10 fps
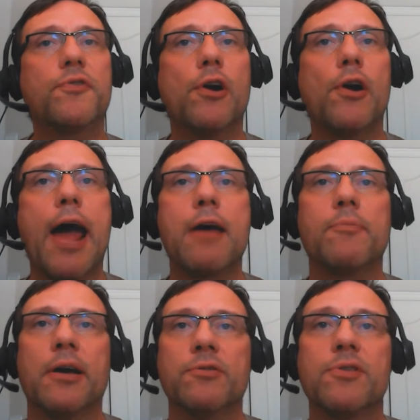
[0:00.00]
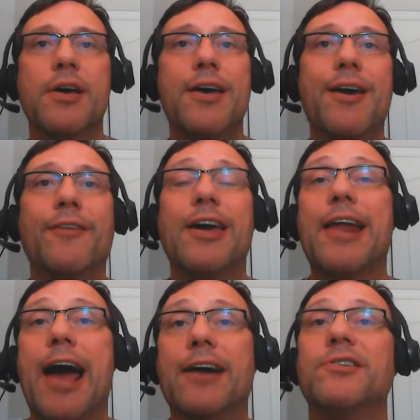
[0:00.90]
your admins. They can
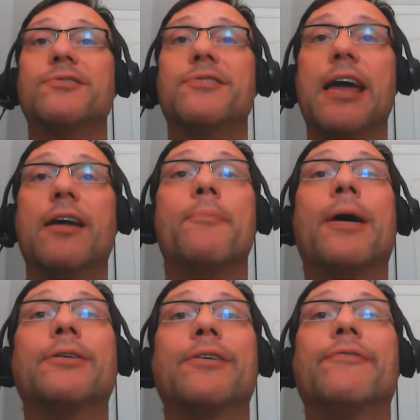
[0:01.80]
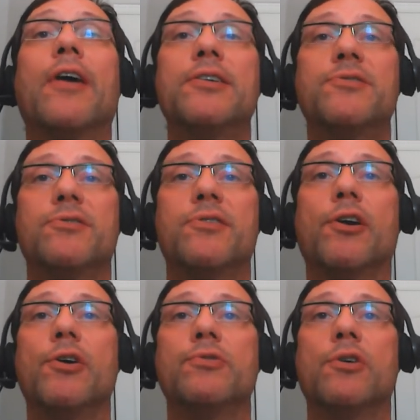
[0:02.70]
access data about devices that are
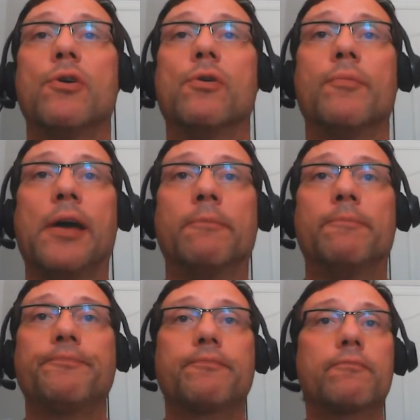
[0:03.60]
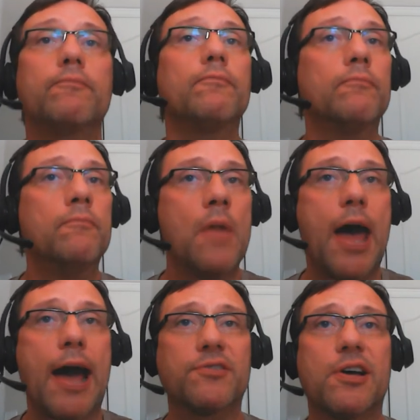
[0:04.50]
using Google Meet.
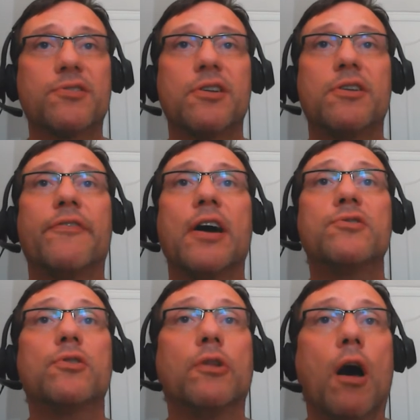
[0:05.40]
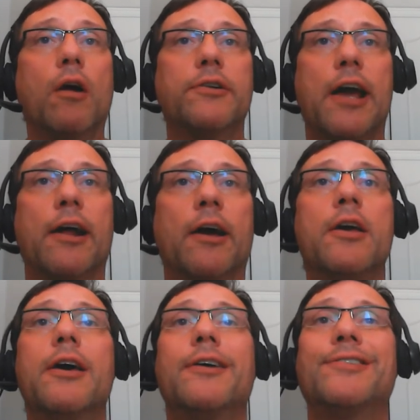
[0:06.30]
Access the device log data
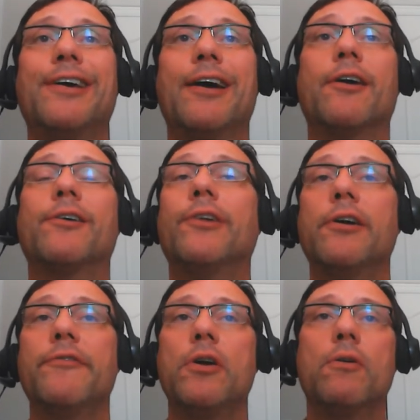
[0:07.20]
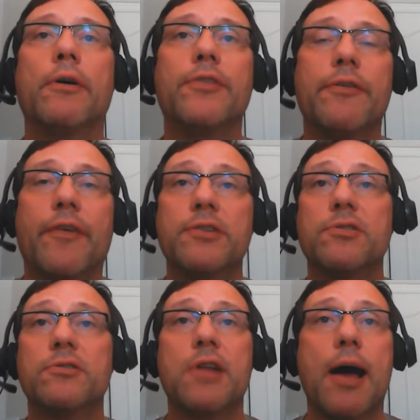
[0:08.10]
to get a clear view of the
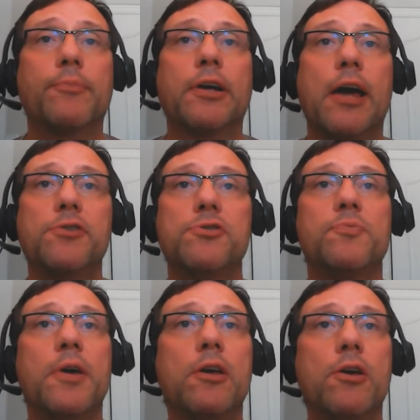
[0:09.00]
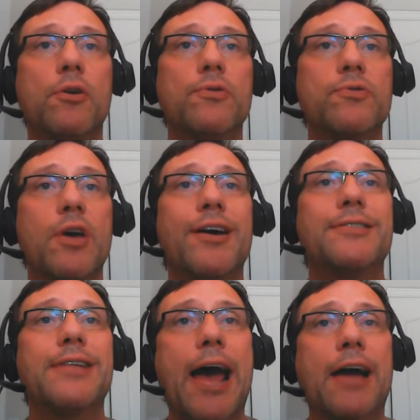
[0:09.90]
devices and applications being used
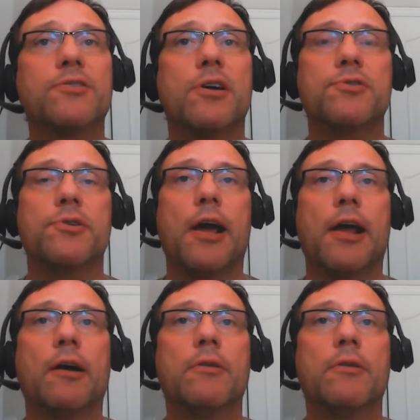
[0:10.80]
to access your data.